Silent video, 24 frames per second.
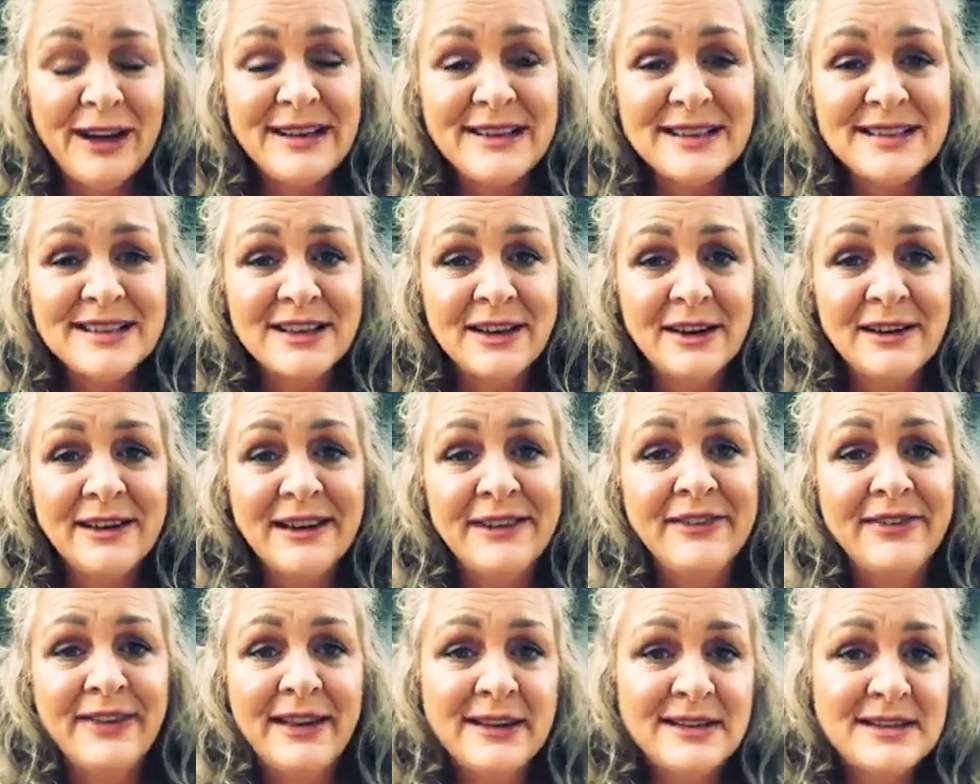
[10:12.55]
So
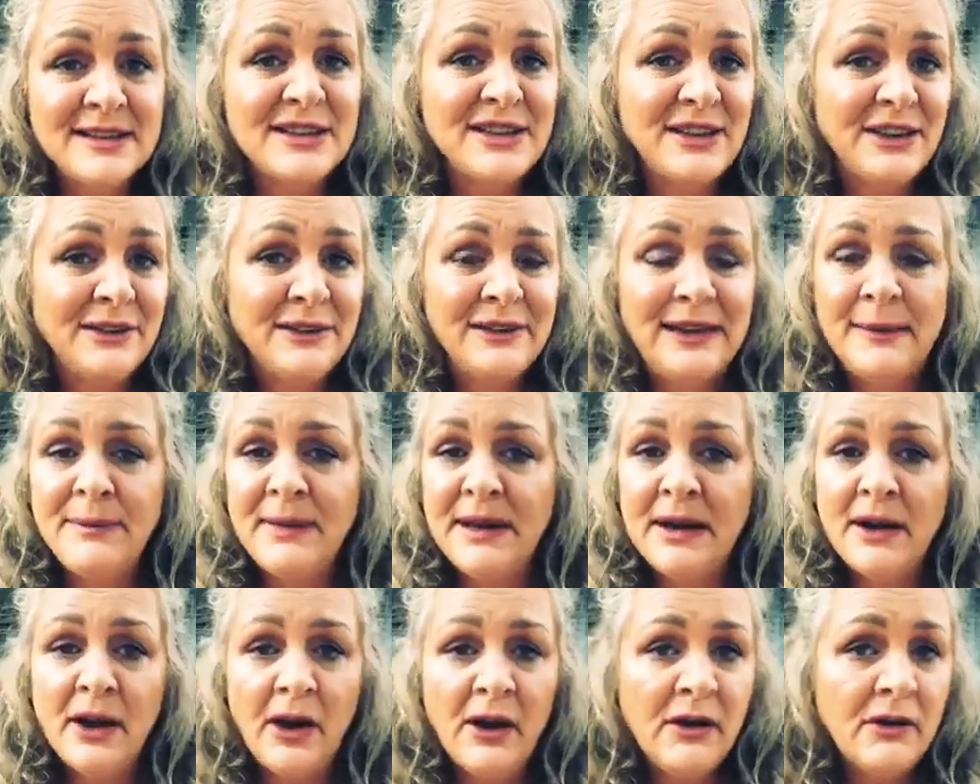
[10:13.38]
if that's you, let me
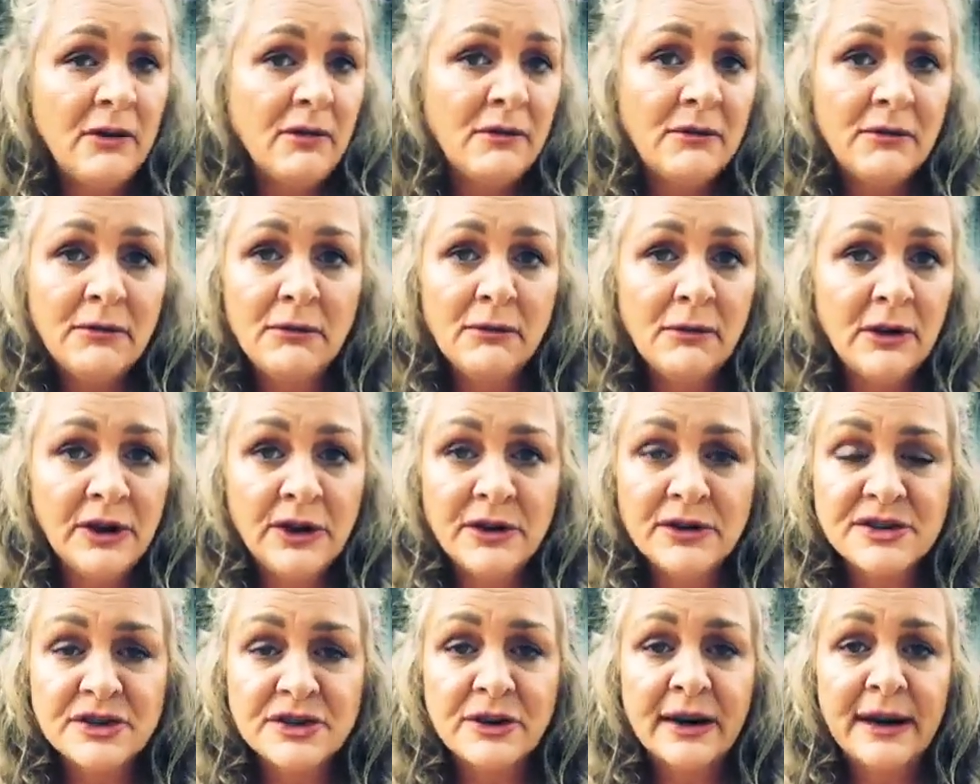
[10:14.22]
know what you're
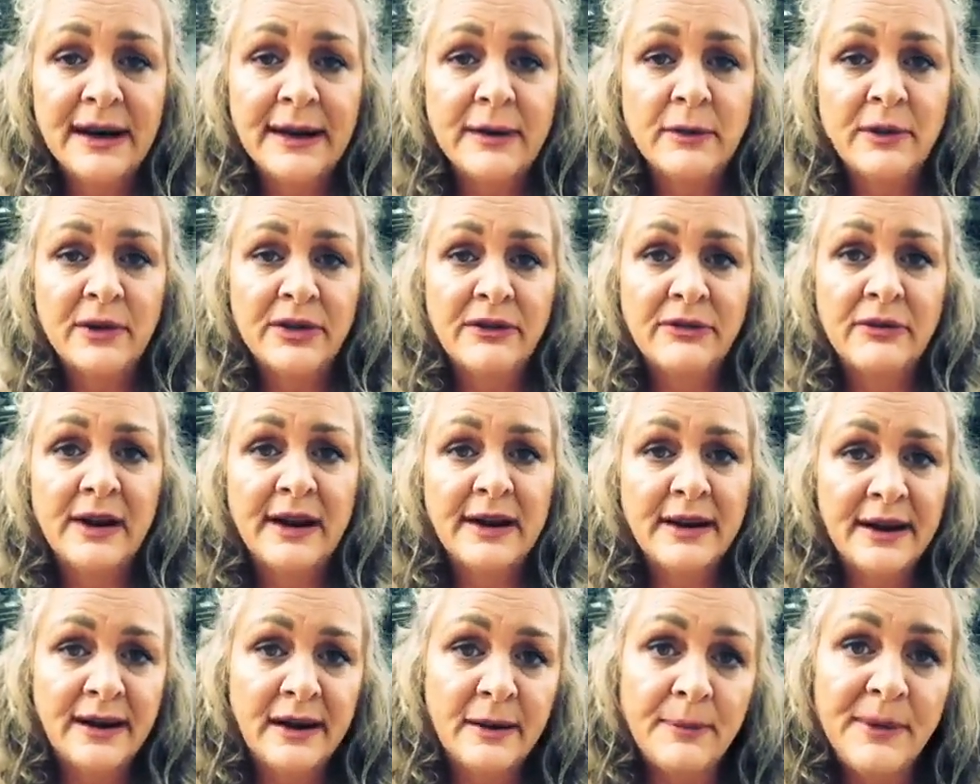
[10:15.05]
struggling with
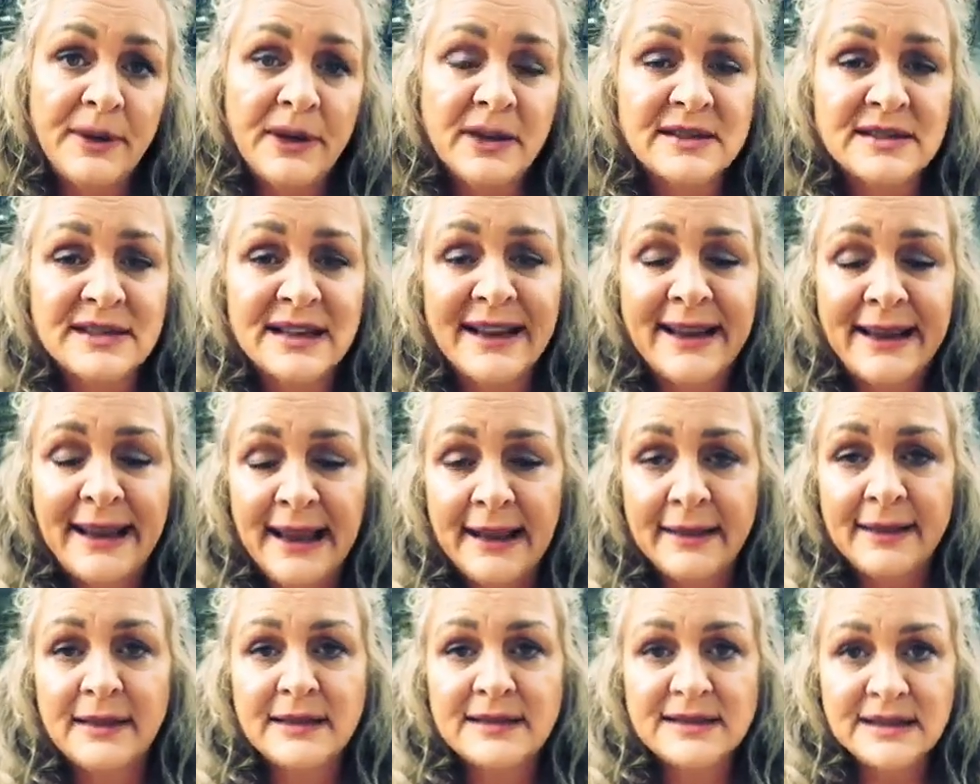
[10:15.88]
right now, because I
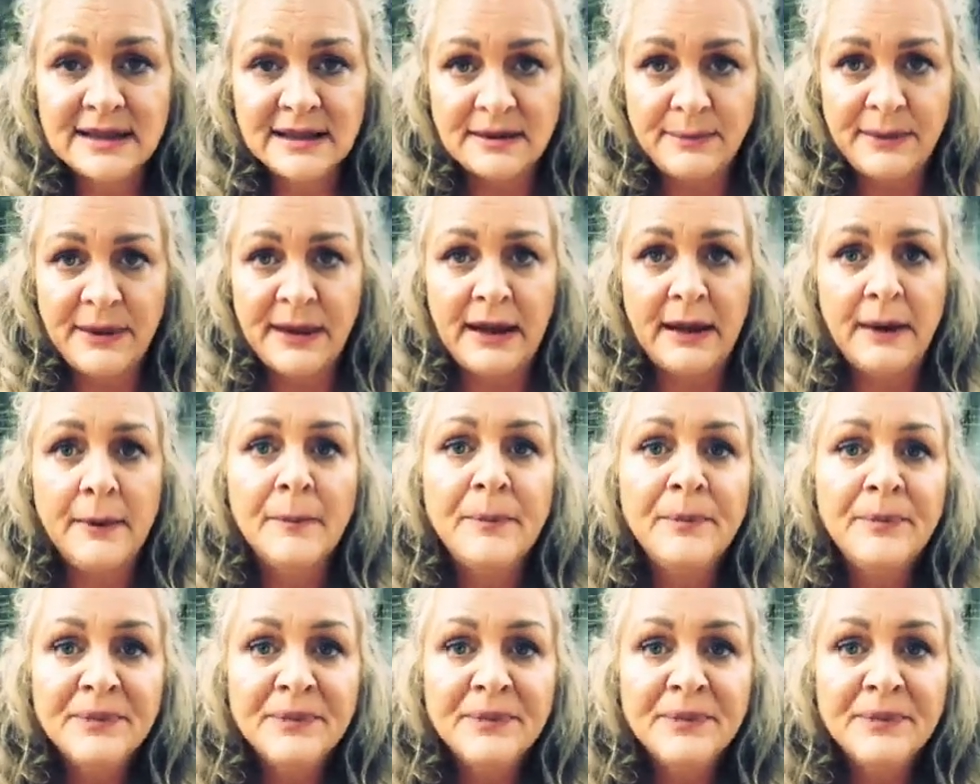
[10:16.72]
get this can be